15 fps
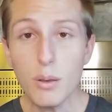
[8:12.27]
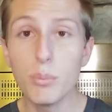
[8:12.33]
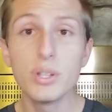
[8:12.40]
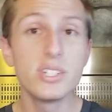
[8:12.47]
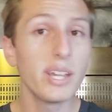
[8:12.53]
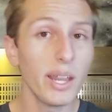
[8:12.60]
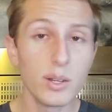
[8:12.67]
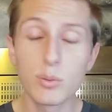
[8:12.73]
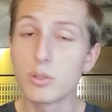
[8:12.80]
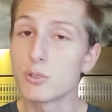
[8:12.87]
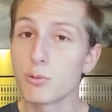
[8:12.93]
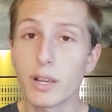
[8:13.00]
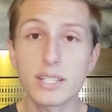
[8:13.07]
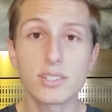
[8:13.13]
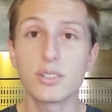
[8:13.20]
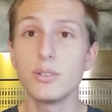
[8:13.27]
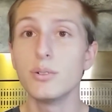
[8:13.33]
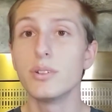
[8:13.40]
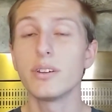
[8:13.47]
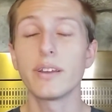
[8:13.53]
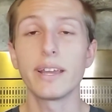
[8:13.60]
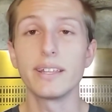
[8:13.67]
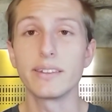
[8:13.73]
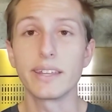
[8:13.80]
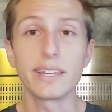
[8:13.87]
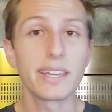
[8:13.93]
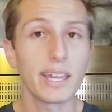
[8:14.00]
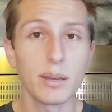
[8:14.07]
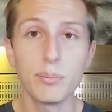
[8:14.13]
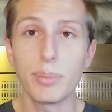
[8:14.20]
Daniel was rescued, and they
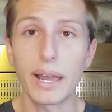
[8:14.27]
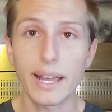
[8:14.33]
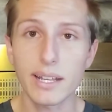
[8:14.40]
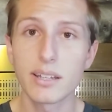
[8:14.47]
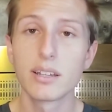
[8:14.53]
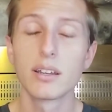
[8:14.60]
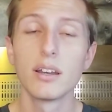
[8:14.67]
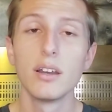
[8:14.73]
came back